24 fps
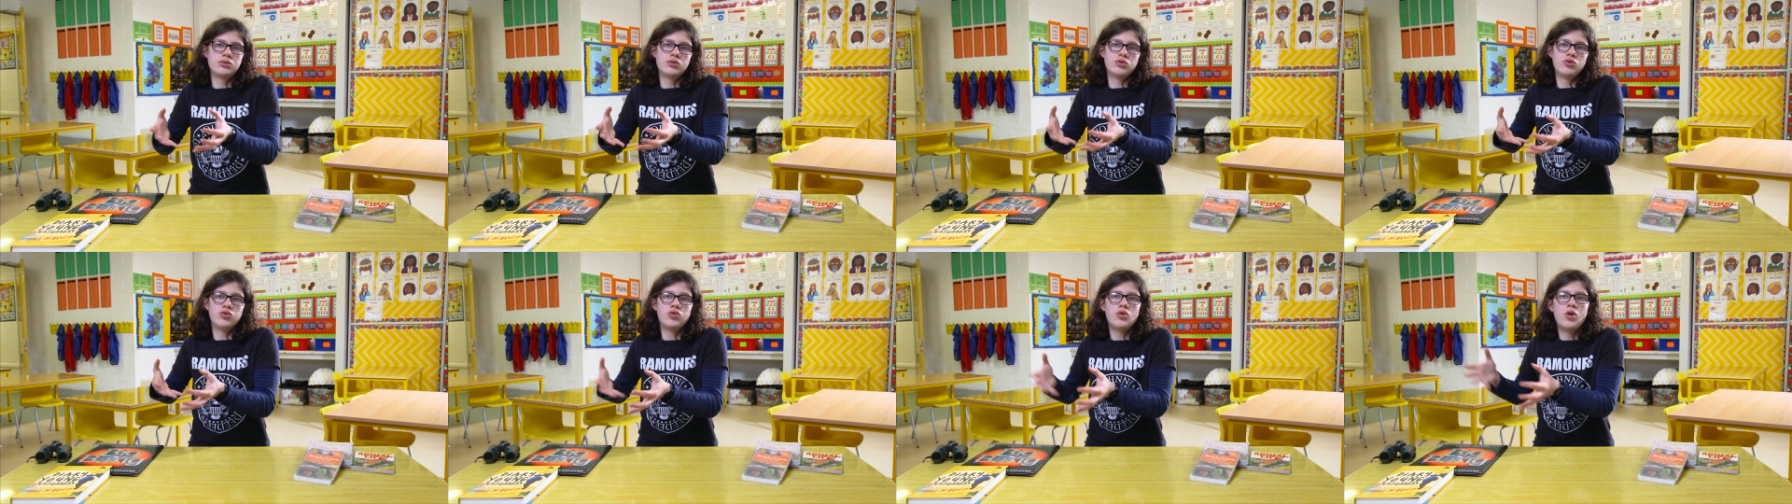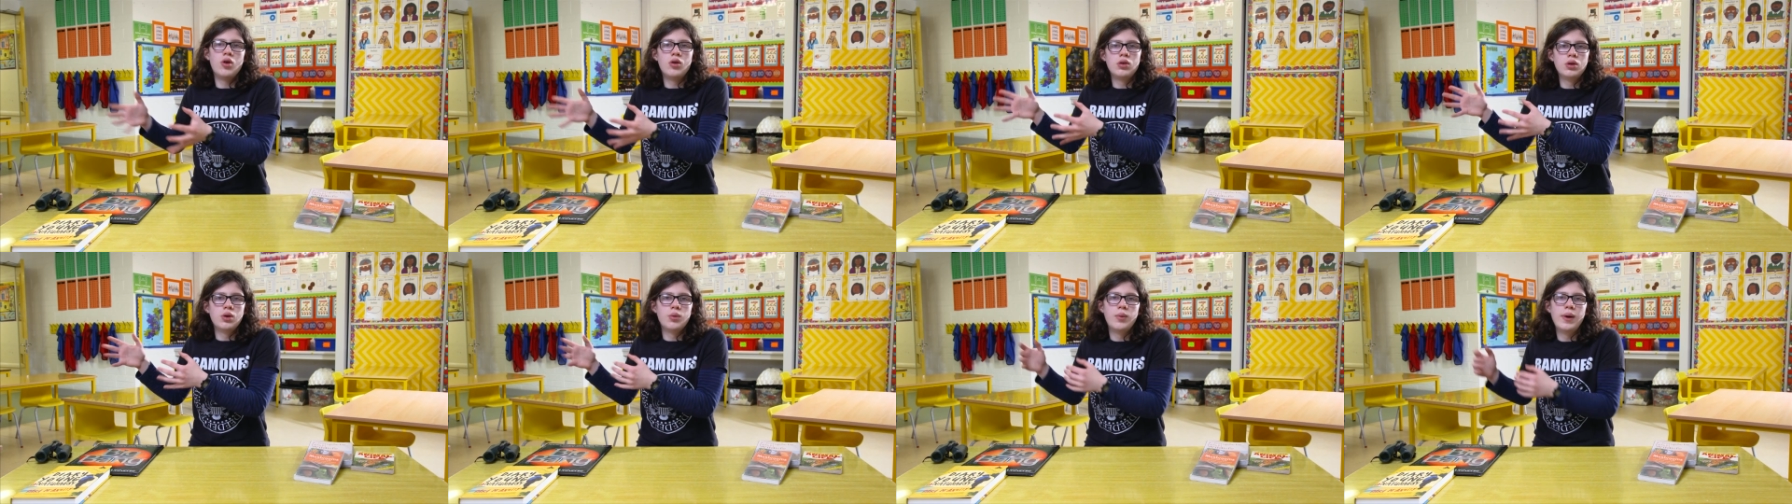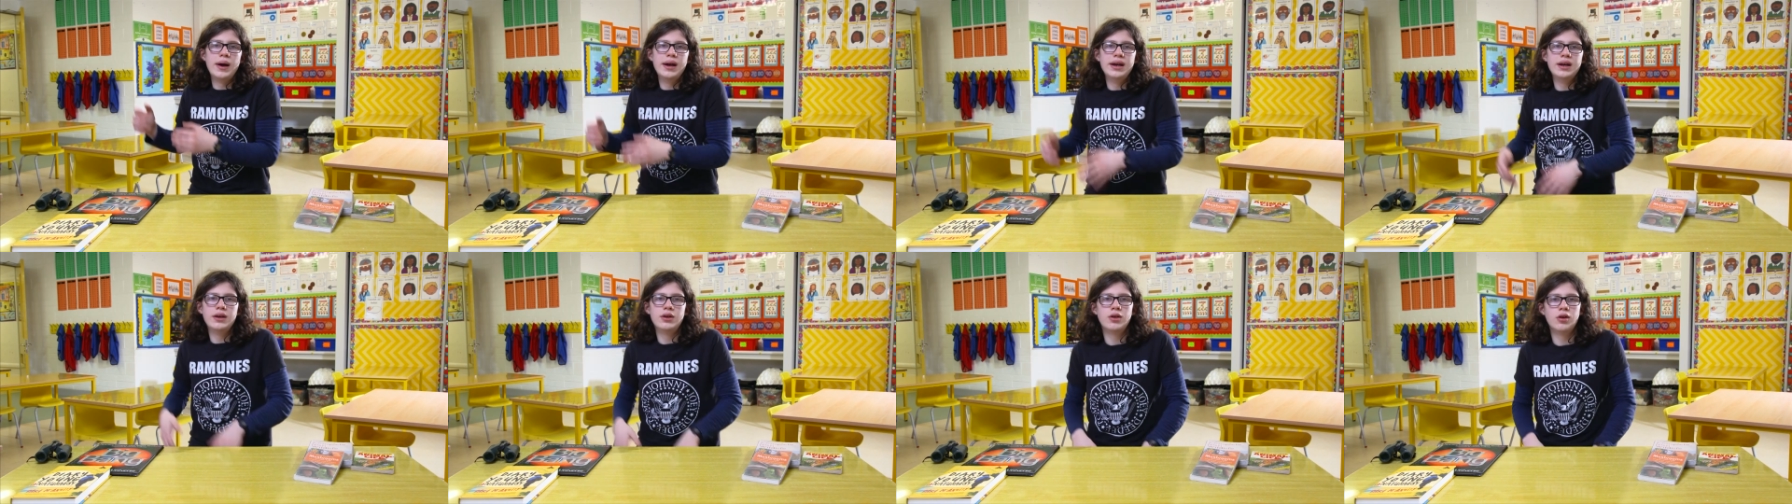crawl
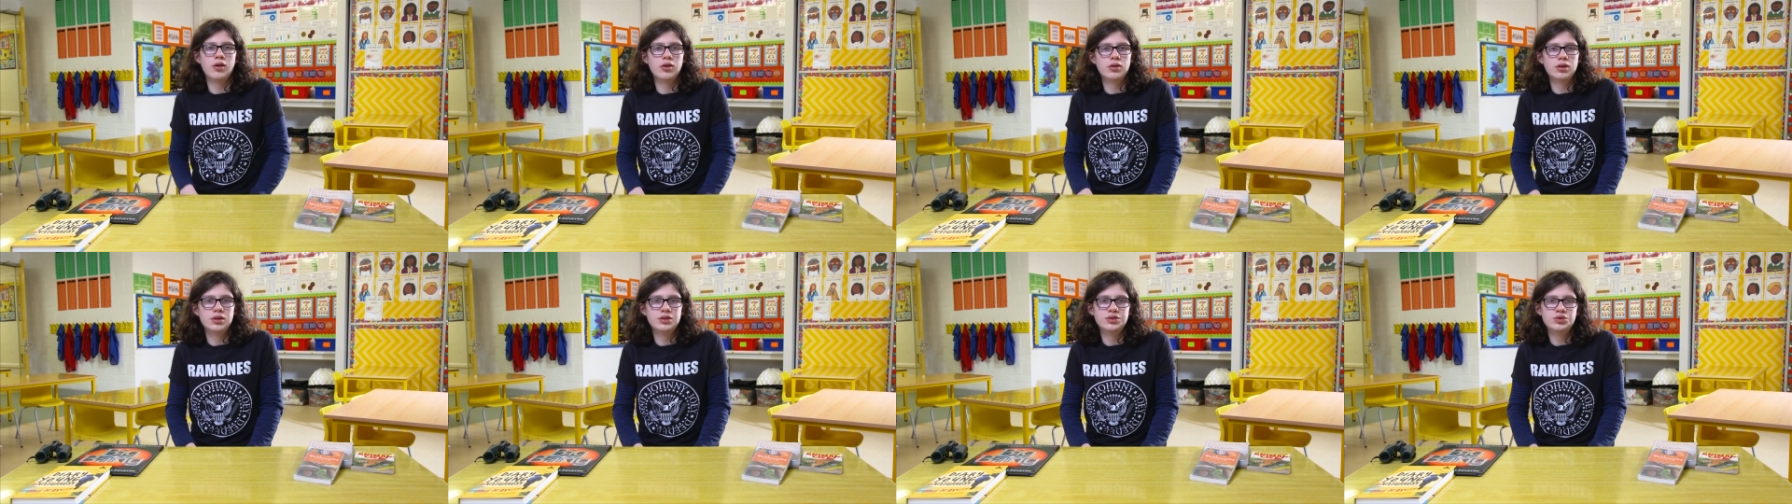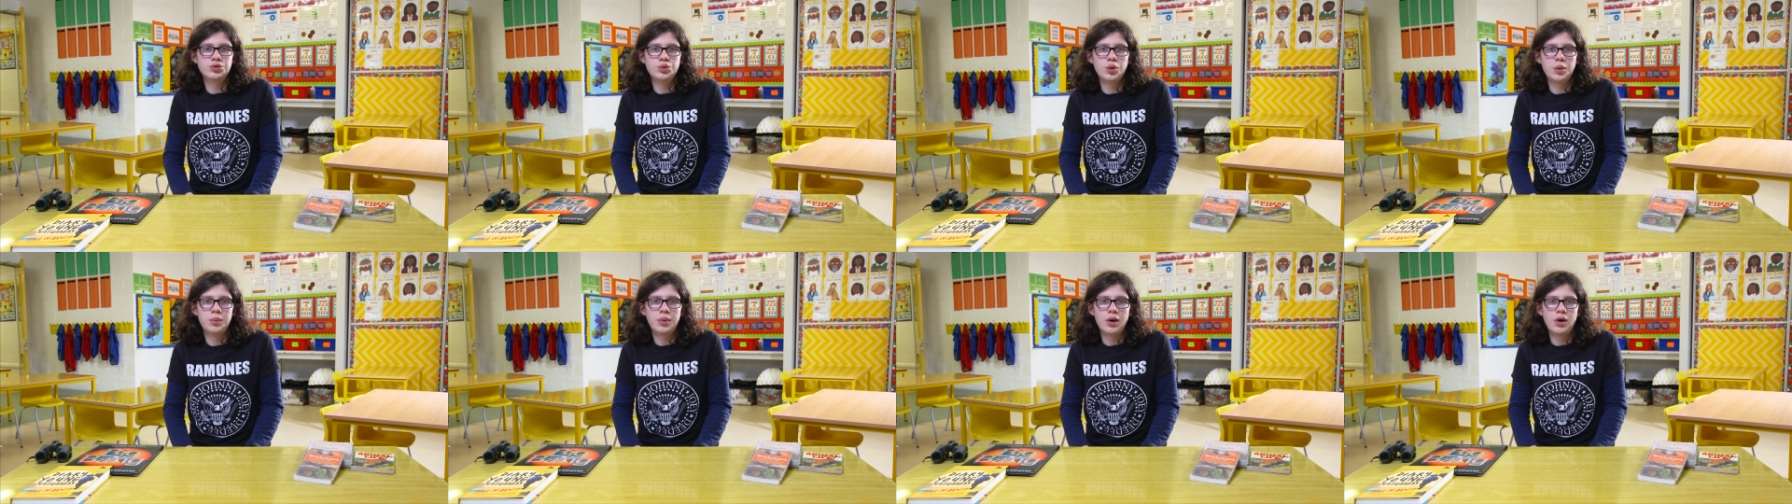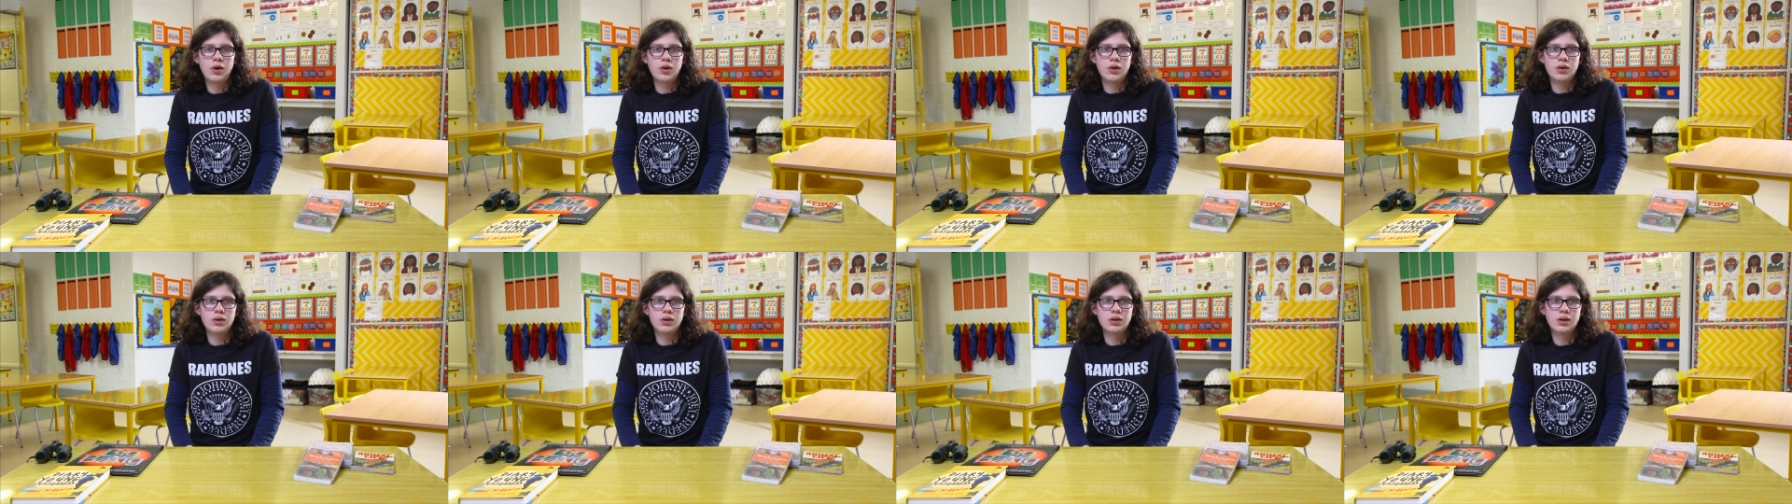away and curl into a
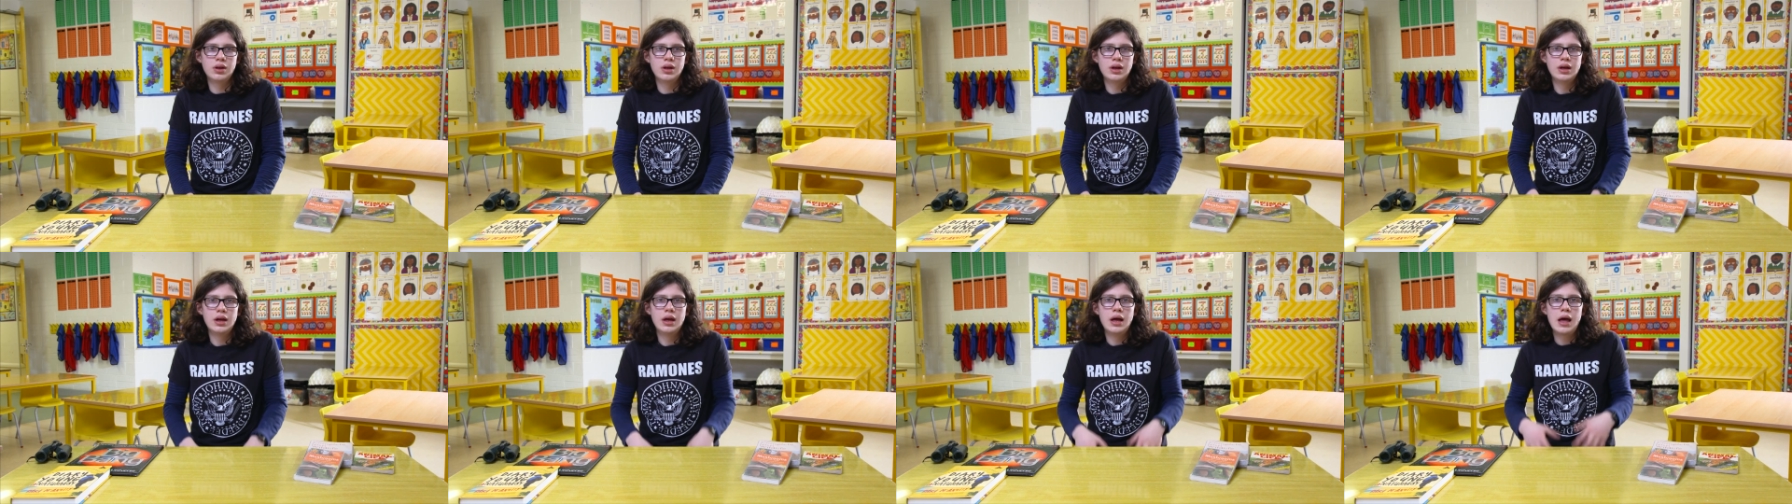ball.